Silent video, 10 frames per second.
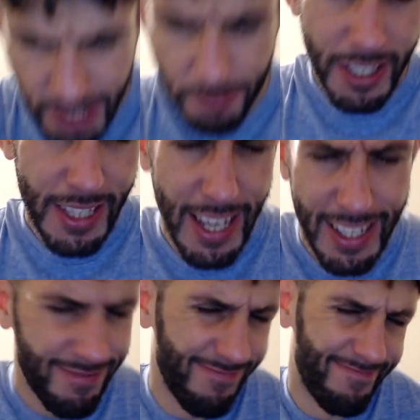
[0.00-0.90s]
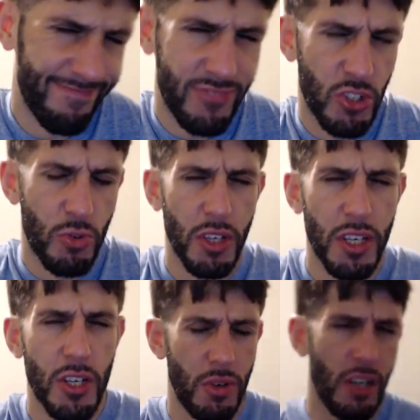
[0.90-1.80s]
stuff like that, there's
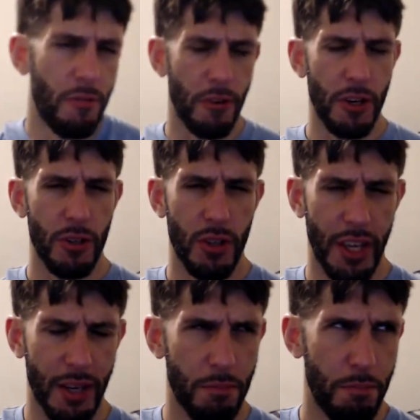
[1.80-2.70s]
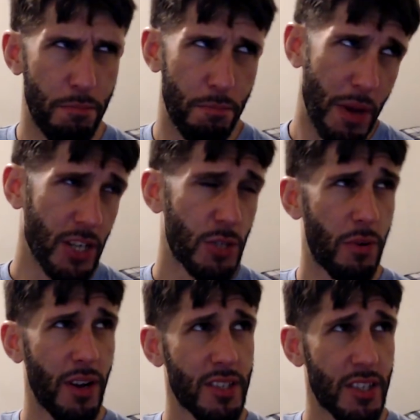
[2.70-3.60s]
really no need for you to like
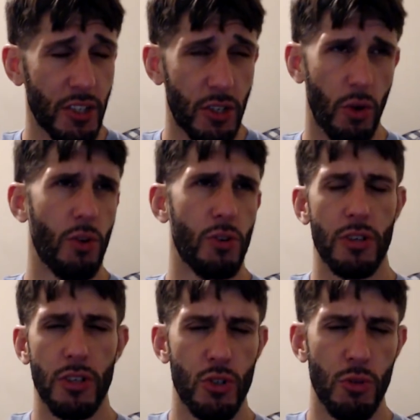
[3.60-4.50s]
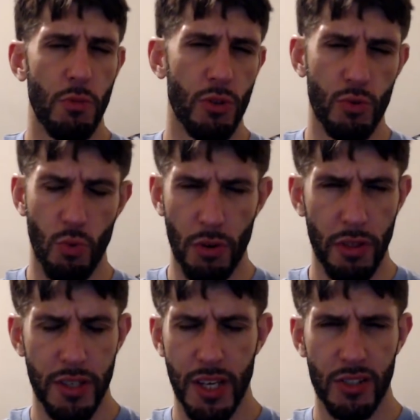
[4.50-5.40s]
bench press and curls are the 2 most
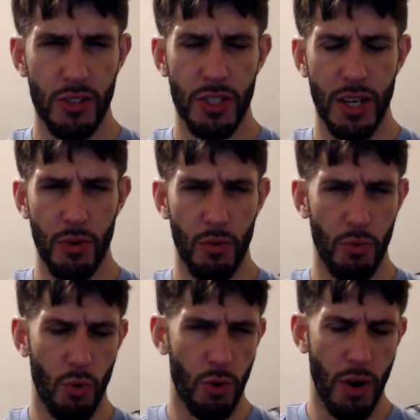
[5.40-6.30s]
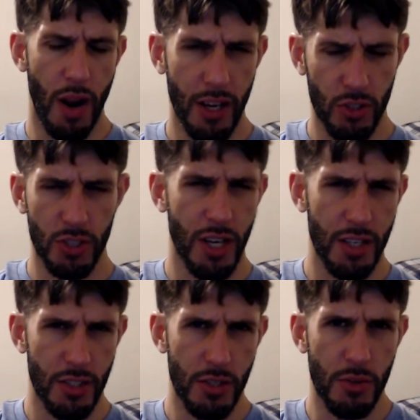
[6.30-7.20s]
worthless
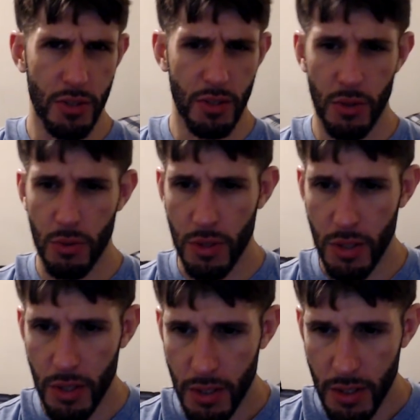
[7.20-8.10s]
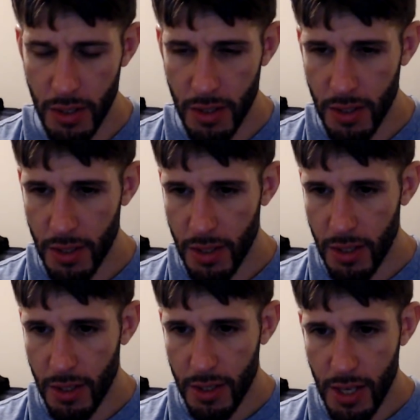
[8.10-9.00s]
exercises you can do.
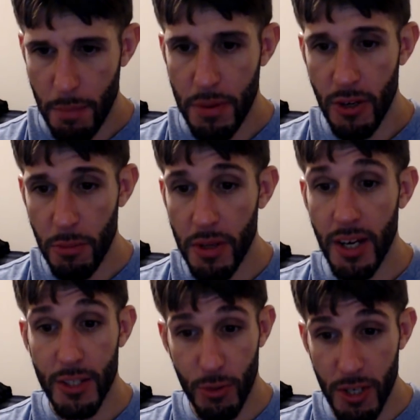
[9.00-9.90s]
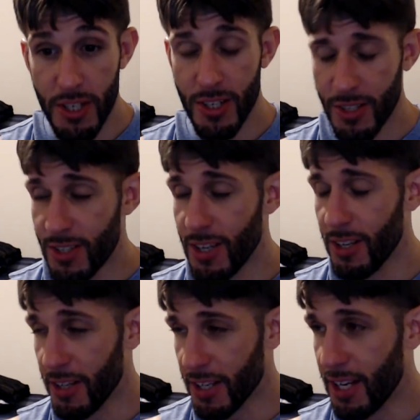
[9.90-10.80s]
Yeah, Peterman has reached his
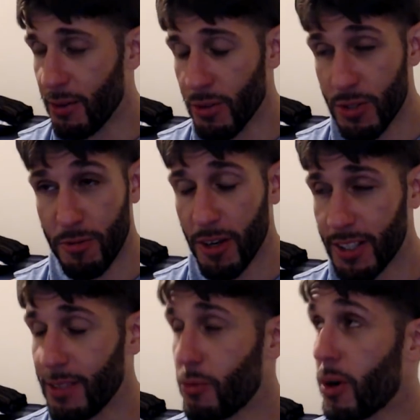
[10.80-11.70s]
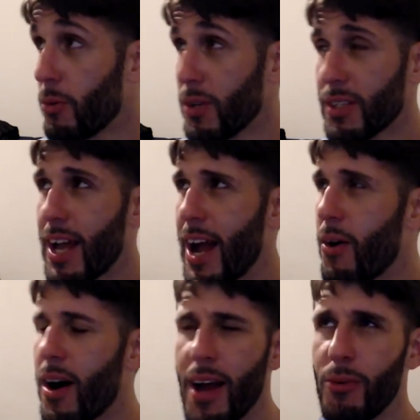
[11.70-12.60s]
ceiling, and it was fucking.
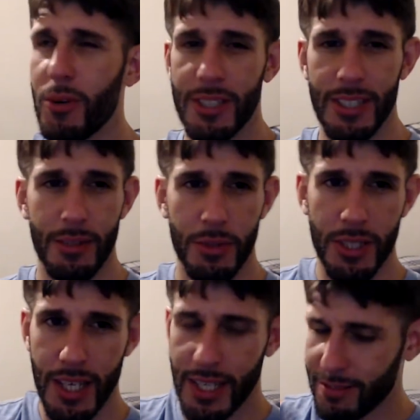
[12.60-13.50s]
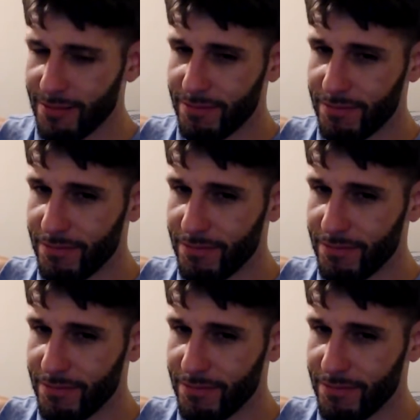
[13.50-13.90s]
How high was it? It was like,